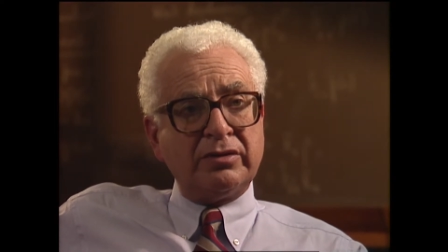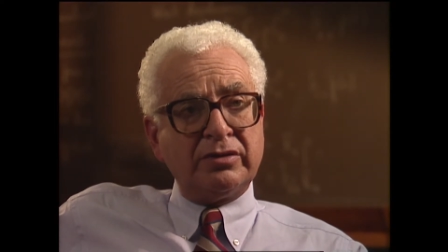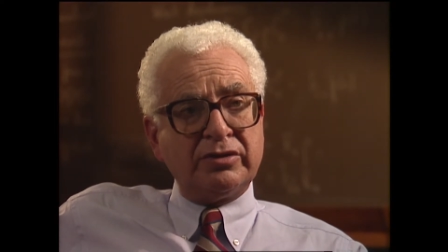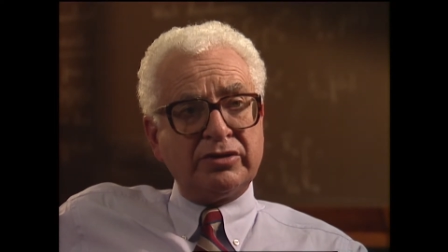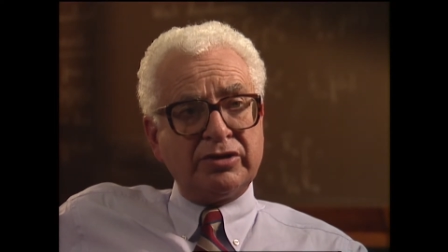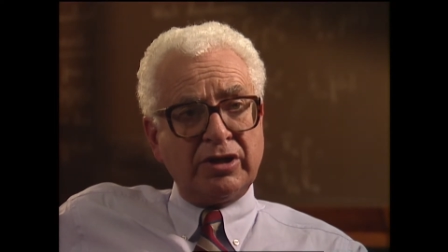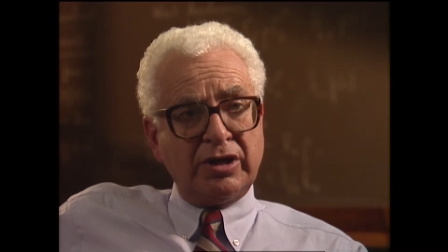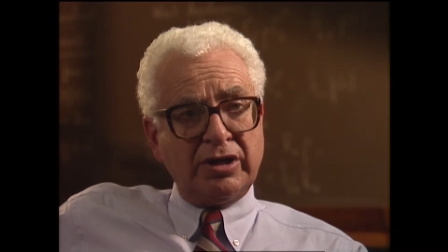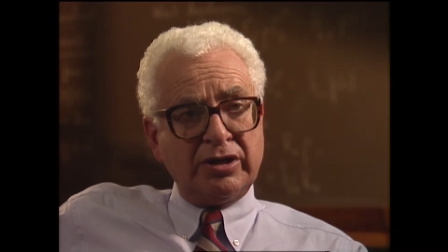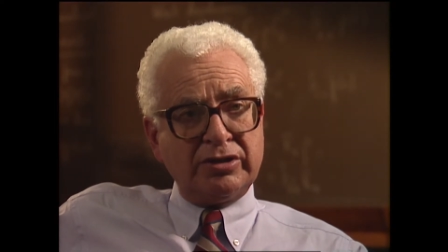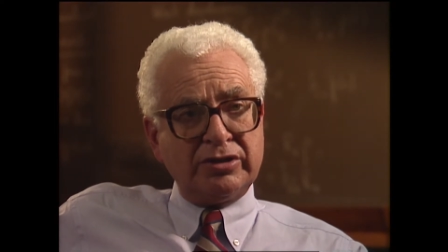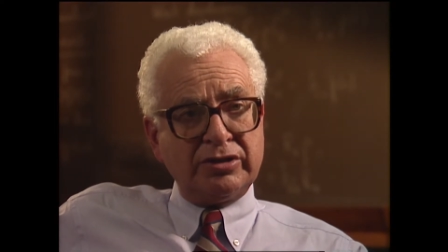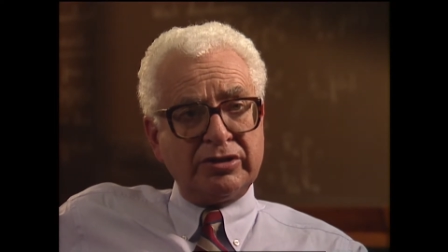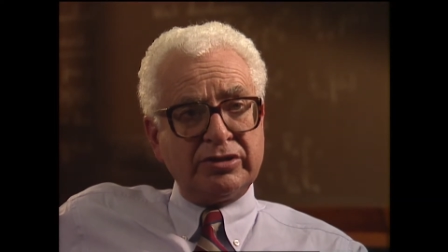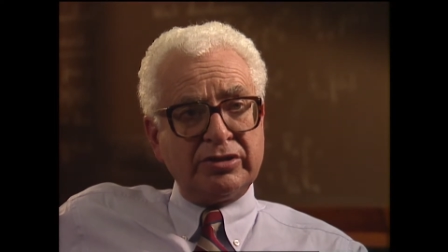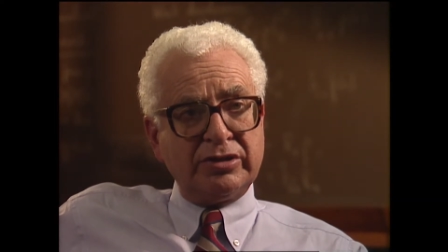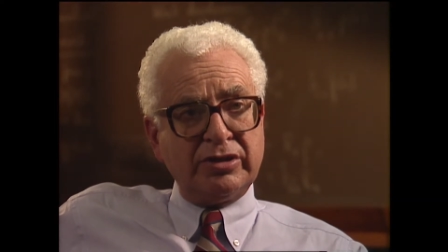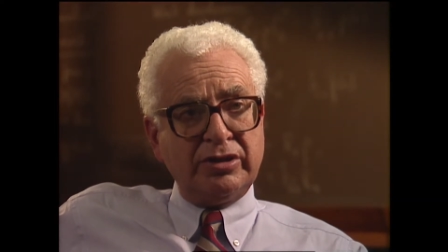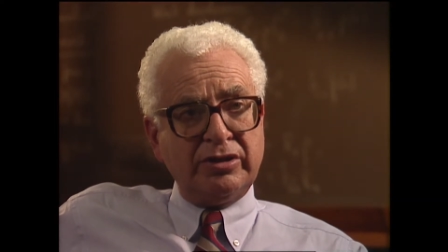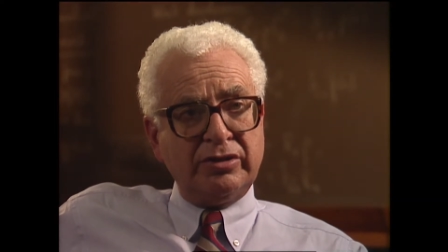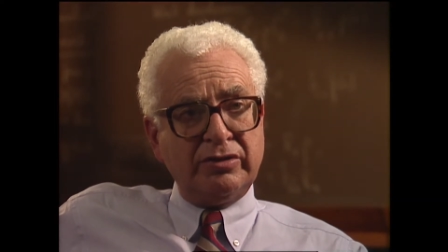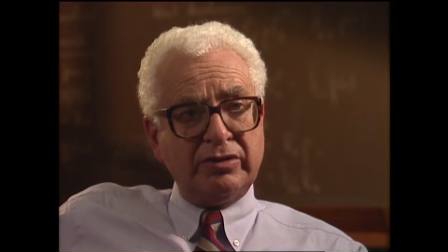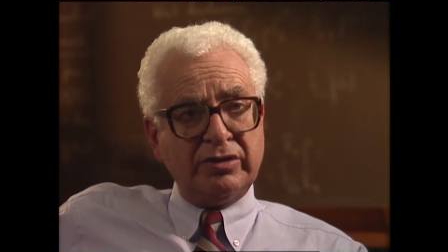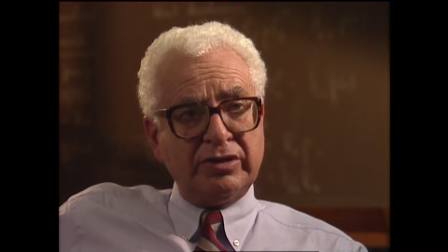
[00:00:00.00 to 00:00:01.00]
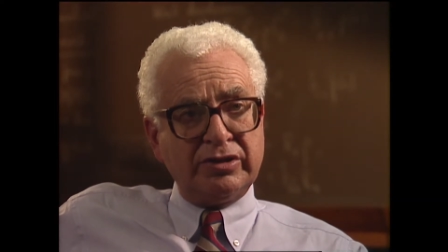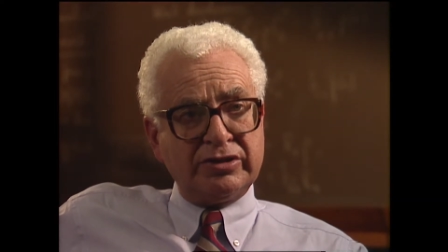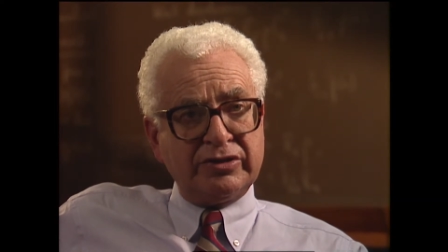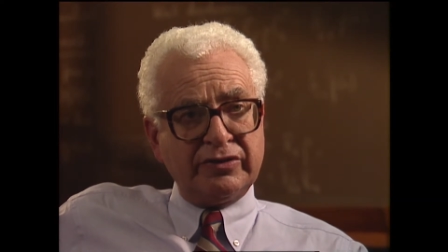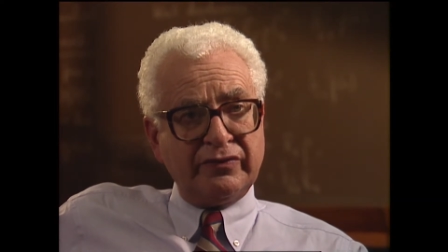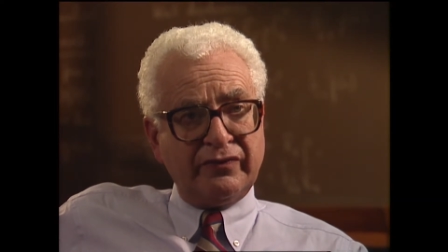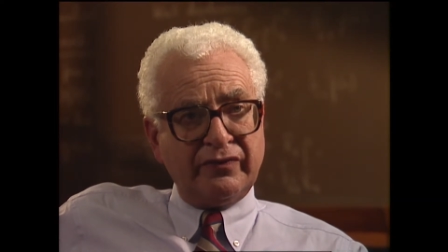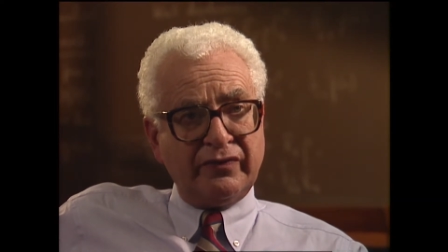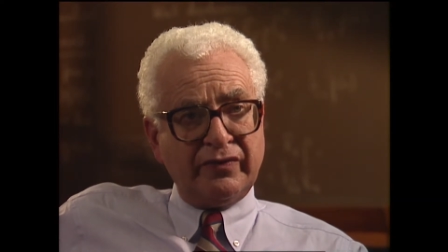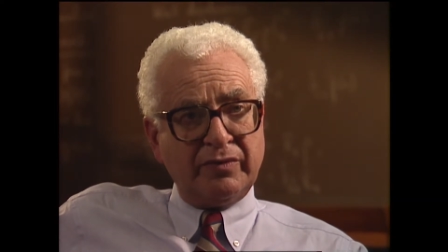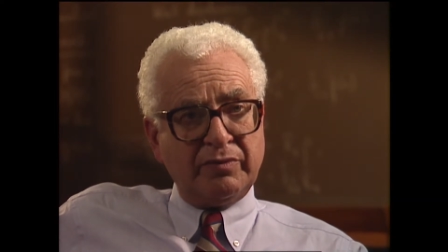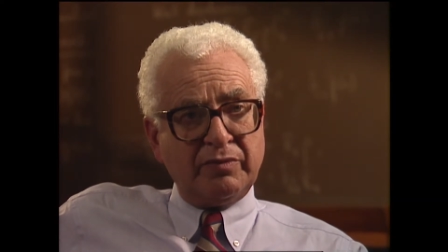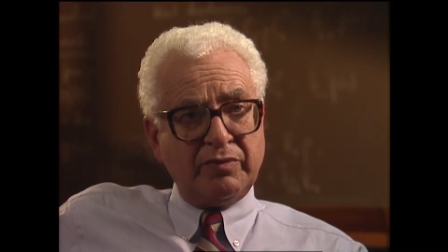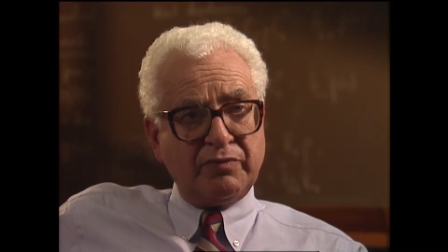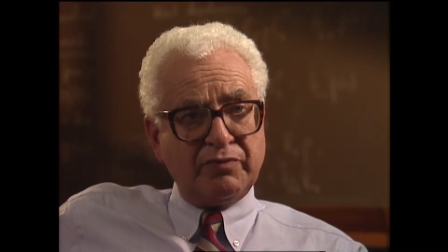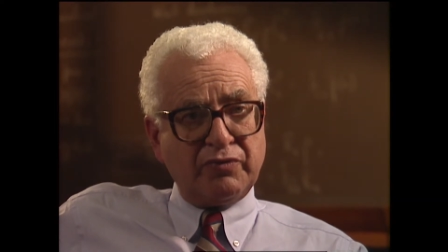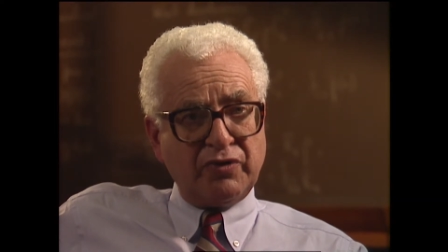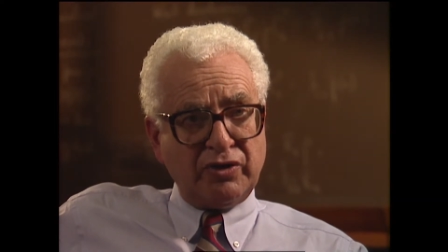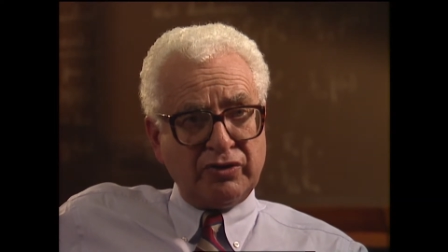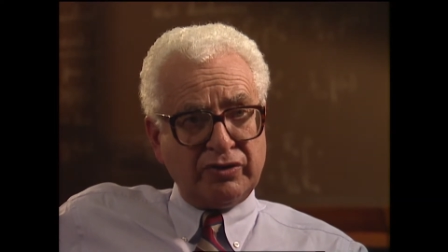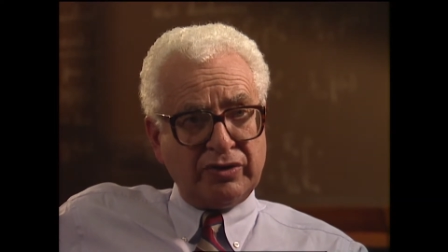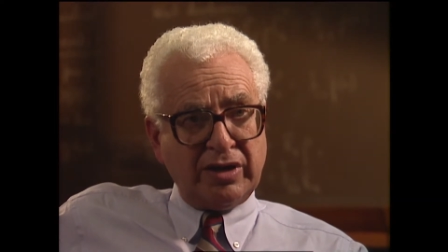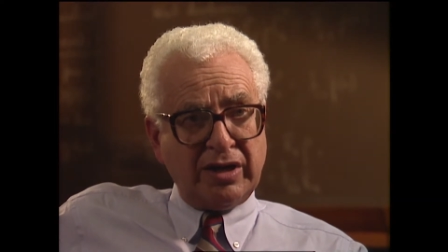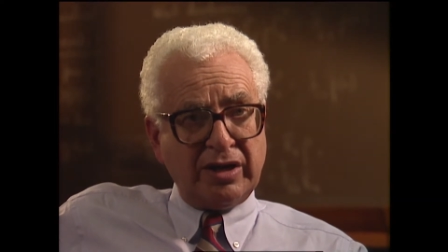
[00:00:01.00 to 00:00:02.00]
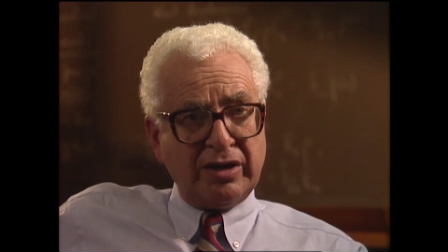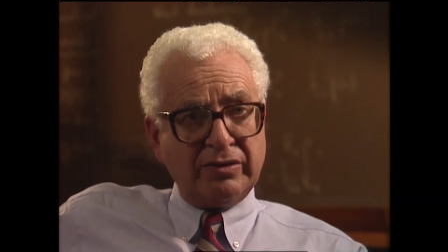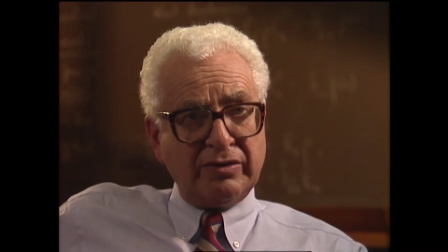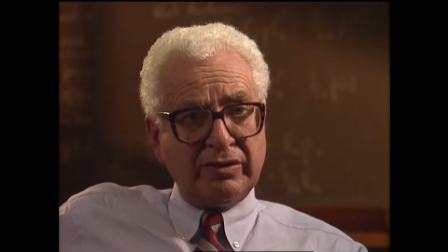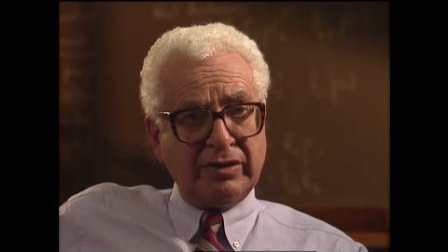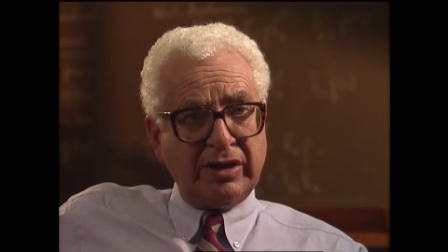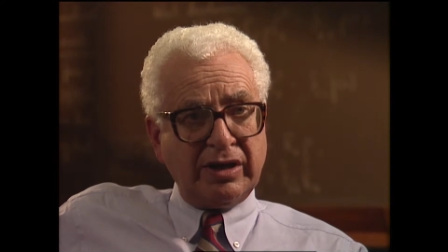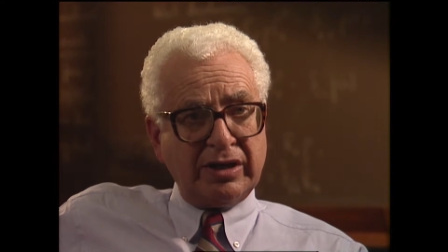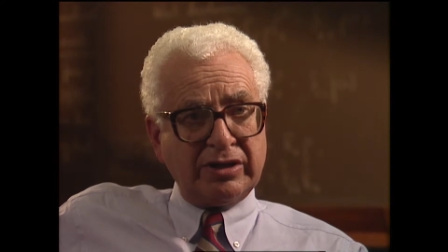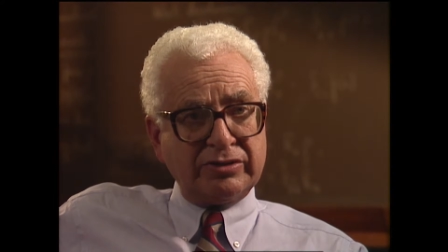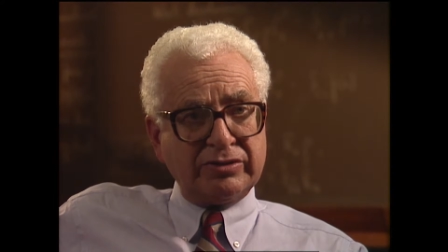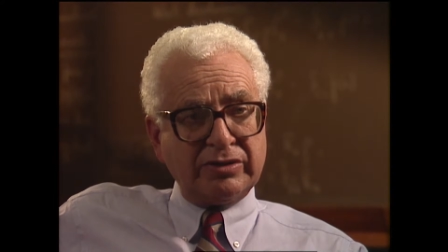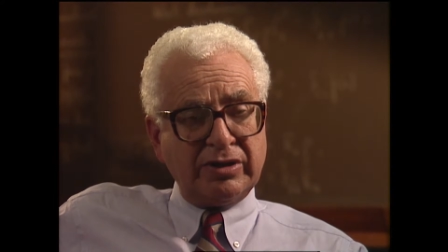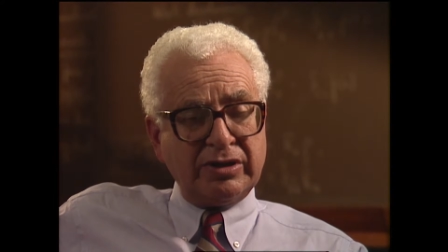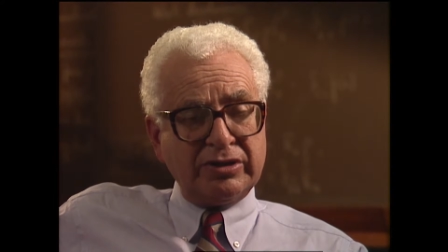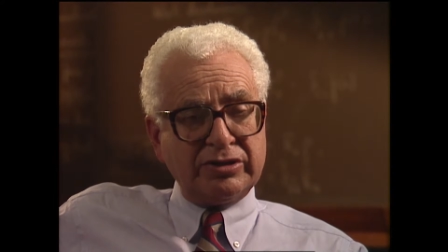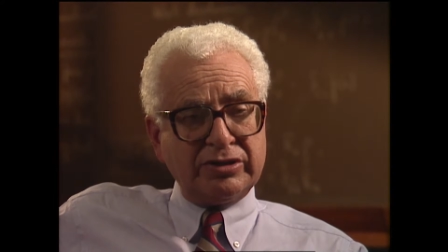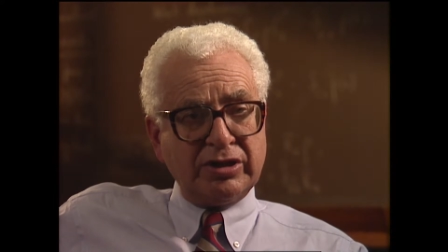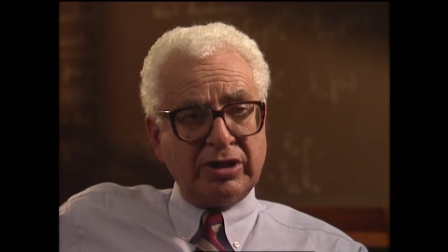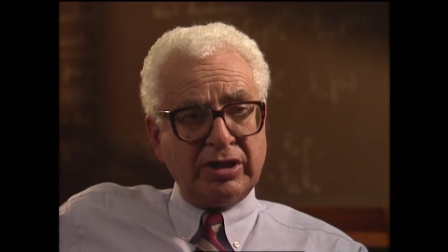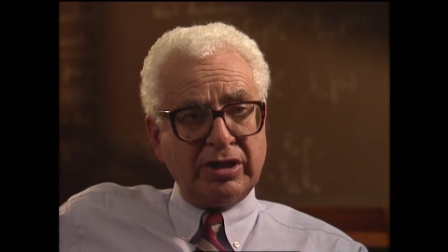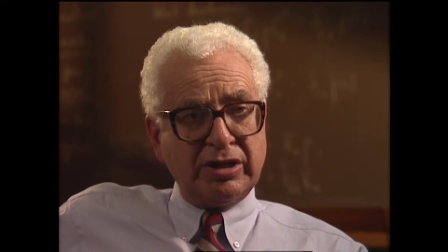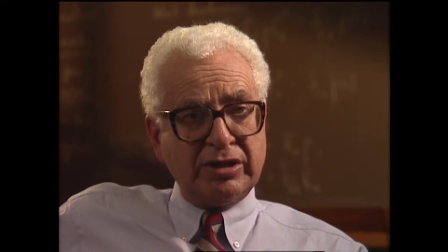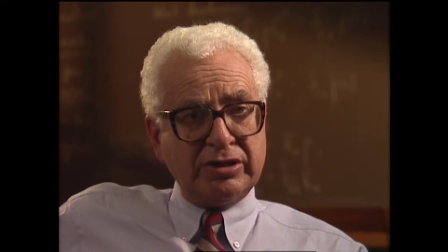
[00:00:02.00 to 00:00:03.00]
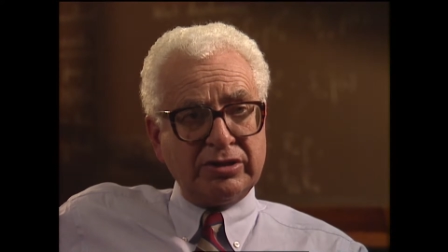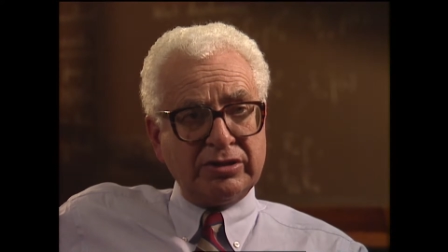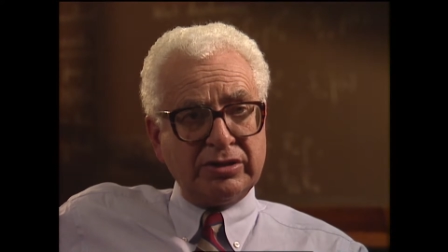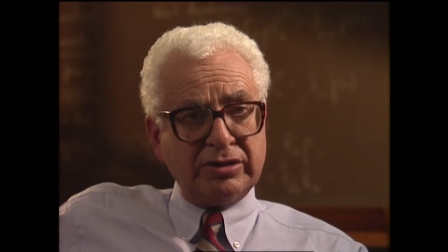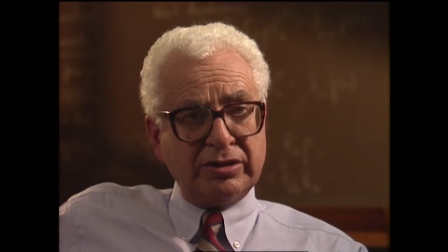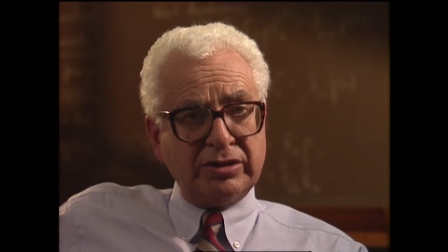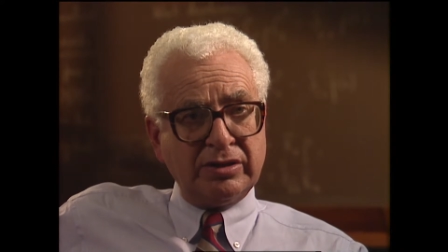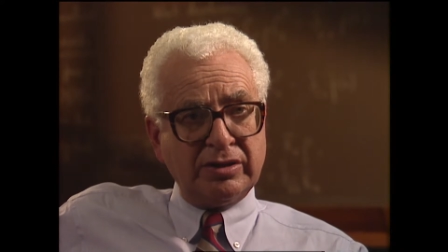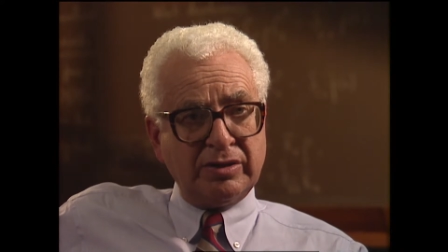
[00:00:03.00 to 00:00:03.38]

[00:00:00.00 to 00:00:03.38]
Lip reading: charges in units of the proton or electron charge.